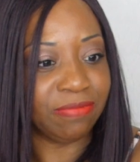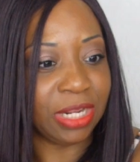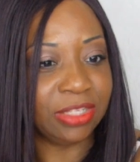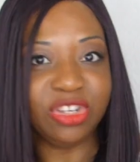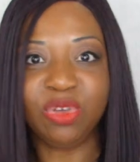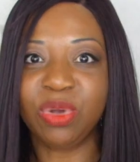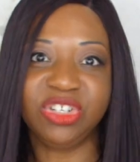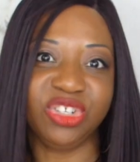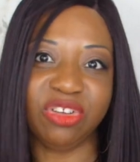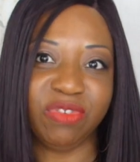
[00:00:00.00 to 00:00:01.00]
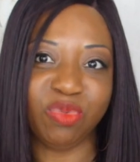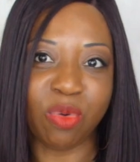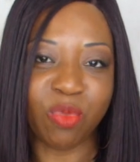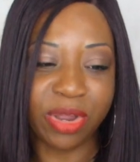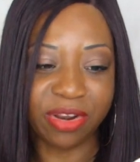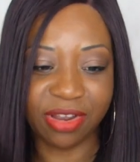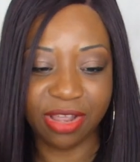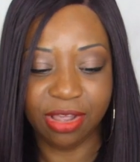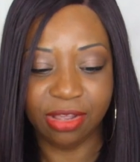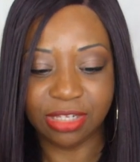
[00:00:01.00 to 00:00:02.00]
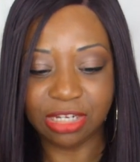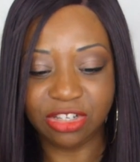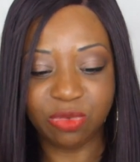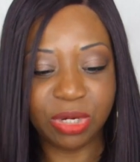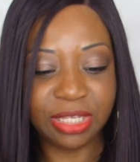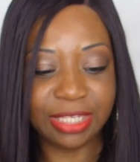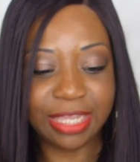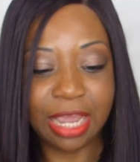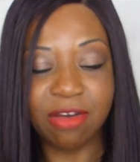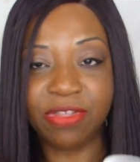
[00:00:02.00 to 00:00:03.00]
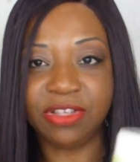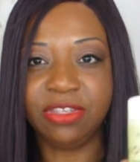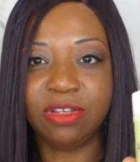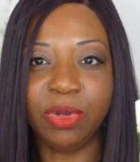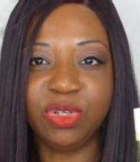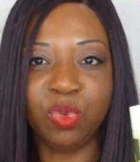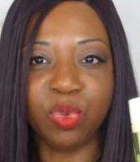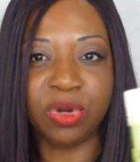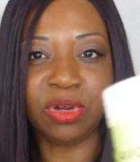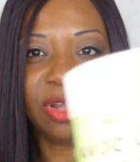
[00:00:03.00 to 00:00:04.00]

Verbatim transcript: minutes and you wash this off with warm water. So I just want to see how this is going to work